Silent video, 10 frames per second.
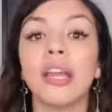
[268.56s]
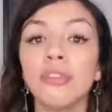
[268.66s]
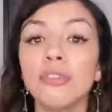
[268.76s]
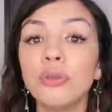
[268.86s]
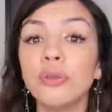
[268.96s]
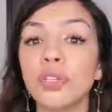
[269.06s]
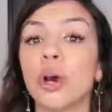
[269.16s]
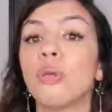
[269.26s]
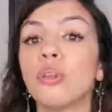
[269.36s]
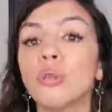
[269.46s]
If you
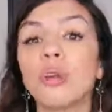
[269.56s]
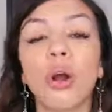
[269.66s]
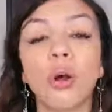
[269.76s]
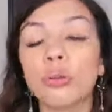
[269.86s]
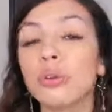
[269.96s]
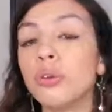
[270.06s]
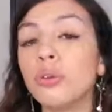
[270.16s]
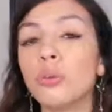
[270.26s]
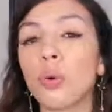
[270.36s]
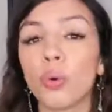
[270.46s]
don't, you can also
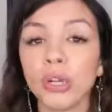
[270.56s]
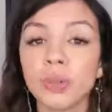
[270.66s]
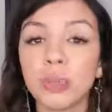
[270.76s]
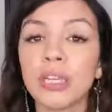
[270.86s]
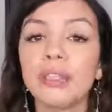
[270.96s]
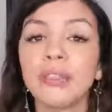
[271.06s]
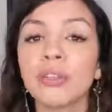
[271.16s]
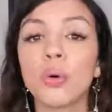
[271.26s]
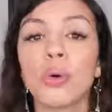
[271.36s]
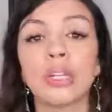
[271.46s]
use orange
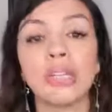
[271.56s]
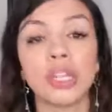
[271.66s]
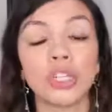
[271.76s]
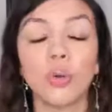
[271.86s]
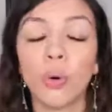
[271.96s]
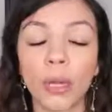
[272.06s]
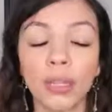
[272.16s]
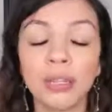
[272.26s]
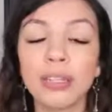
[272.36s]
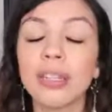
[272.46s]
peels or essential
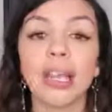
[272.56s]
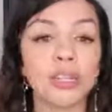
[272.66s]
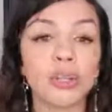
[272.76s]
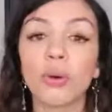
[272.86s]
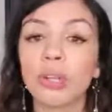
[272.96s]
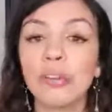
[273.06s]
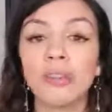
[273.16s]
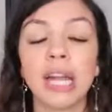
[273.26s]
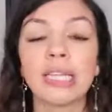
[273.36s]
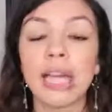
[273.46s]
oils. That's totally
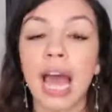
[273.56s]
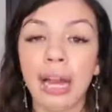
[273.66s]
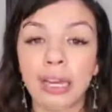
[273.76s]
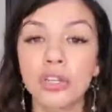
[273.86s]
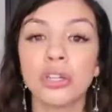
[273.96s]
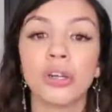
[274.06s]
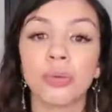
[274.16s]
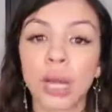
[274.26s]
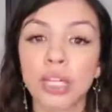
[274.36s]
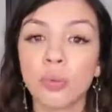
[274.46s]
fine to add into your
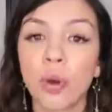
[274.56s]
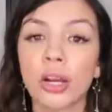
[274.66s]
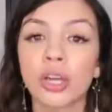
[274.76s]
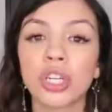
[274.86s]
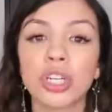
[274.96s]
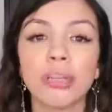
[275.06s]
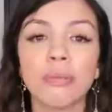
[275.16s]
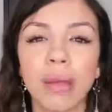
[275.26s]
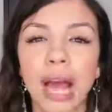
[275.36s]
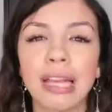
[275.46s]
rice water just to
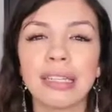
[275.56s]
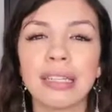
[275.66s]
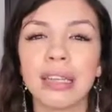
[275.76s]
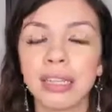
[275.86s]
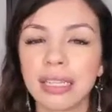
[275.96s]
mask the